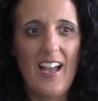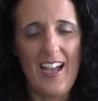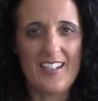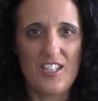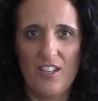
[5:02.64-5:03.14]

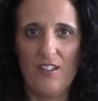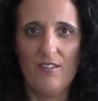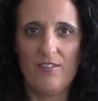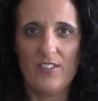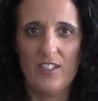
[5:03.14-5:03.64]

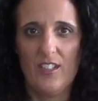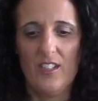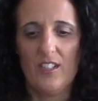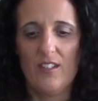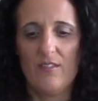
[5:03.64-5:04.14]
active,
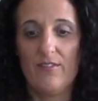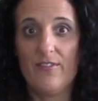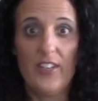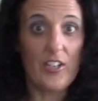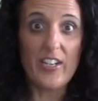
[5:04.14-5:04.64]

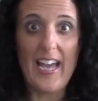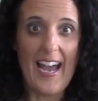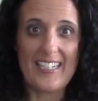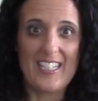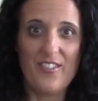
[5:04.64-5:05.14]
very
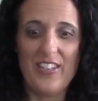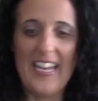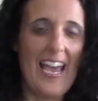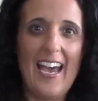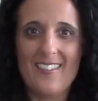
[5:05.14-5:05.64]
active,
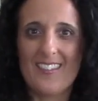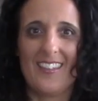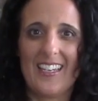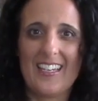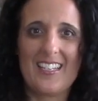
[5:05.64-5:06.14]
and
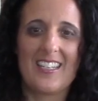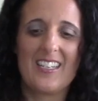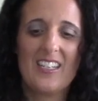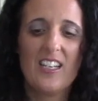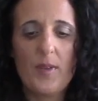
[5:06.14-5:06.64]
athlete.
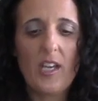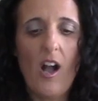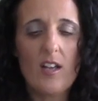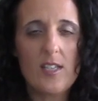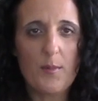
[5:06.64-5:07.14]

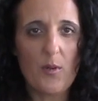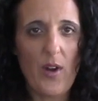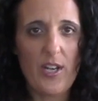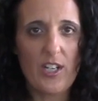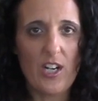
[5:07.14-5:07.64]
Because I'm a
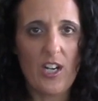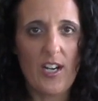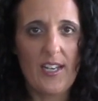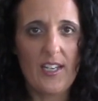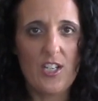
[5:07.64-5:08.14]
writer
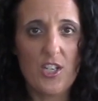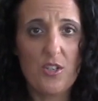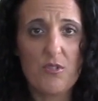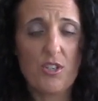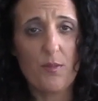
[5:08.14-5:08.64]
and a
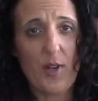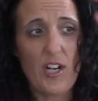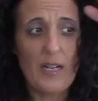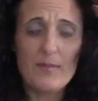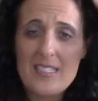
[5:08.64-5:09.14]
YouTuber
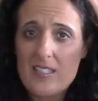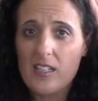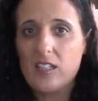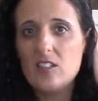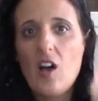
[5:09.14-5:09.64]
and I'm
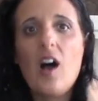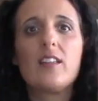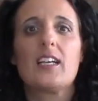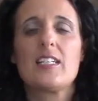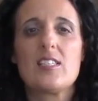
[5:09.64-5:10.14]
sitting a
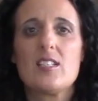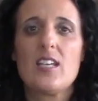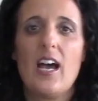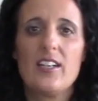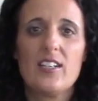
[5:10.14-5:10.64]
lot, like I sit
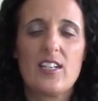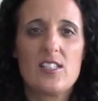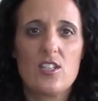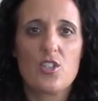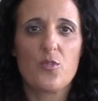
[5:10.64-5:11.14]
to edit and I
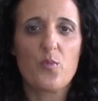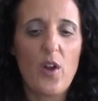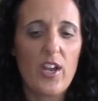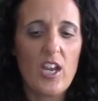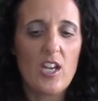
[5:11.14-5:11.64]
sit to
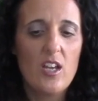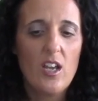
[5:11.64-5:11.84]
write,